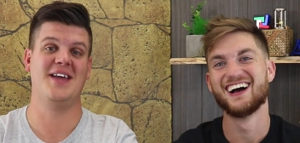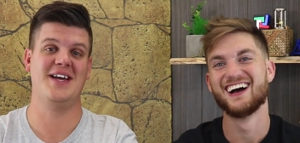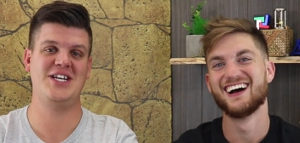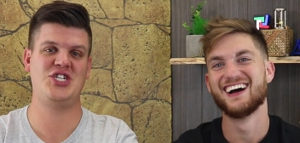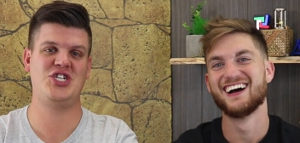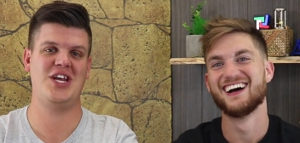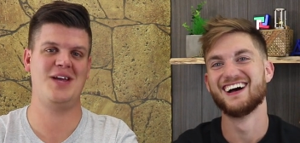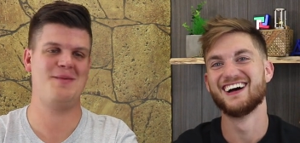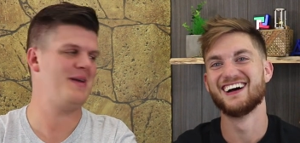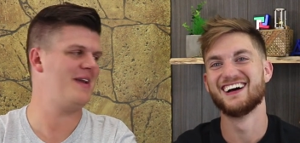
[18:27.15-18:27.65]
Speaker 1: the
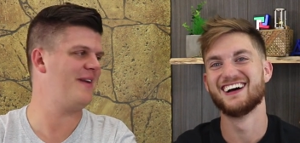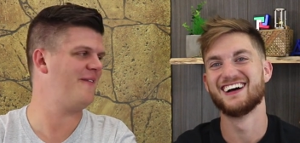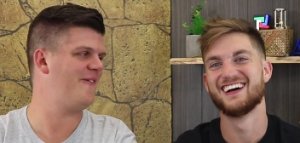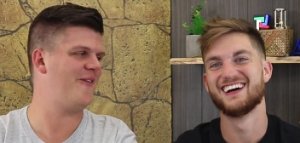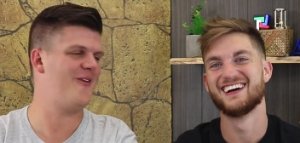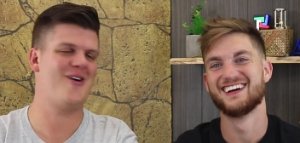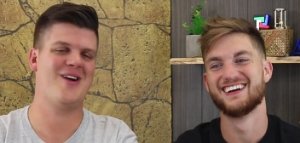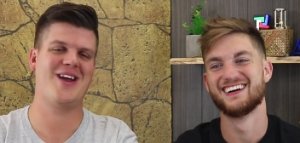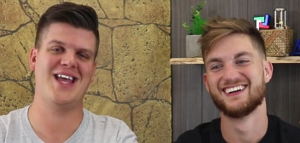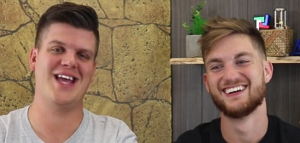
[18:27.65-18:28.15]
shipping for
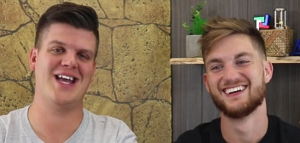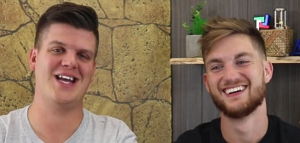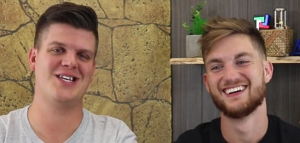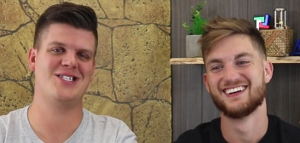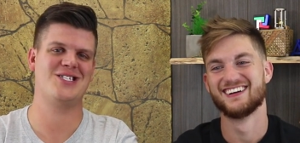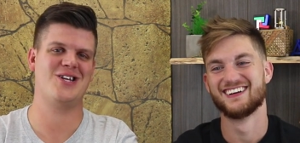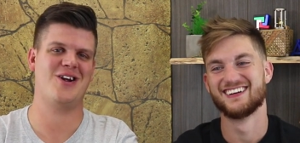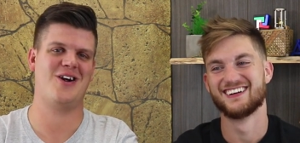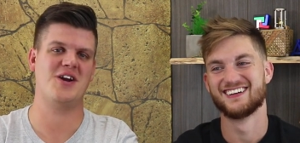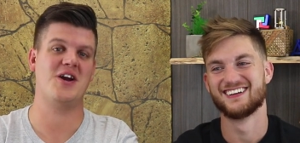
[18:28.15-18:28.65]

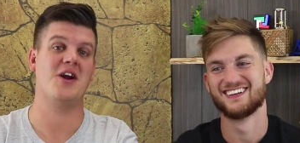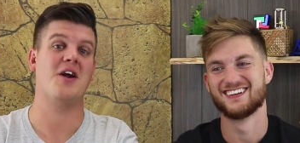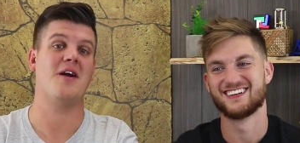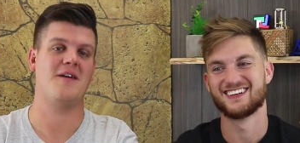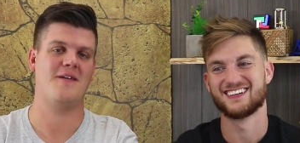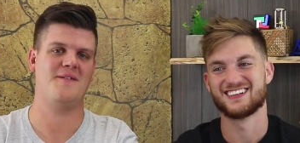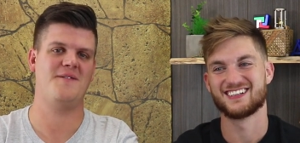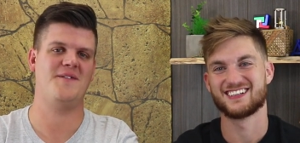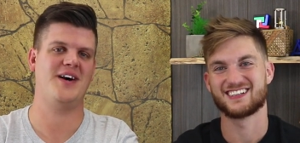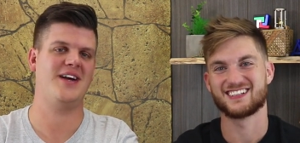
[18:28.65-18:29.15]
Kickstarter,
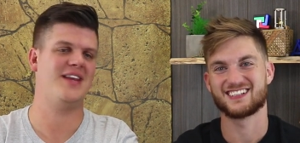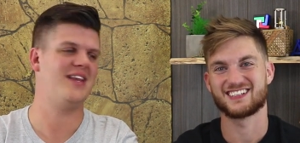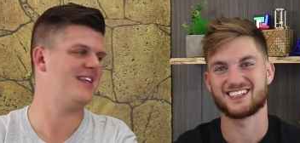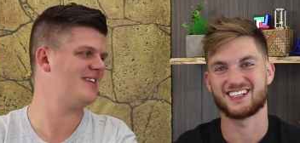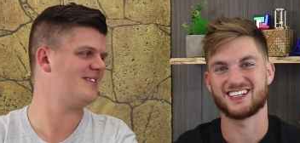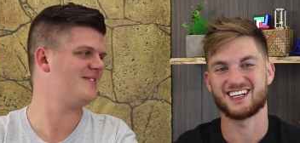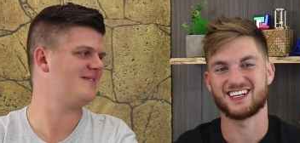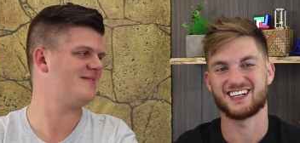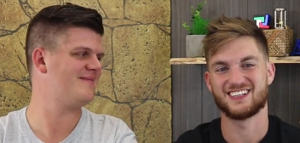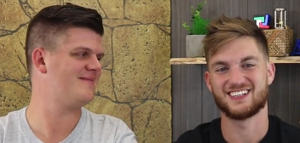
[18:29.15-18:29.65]
fun. Yeah.
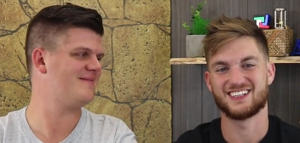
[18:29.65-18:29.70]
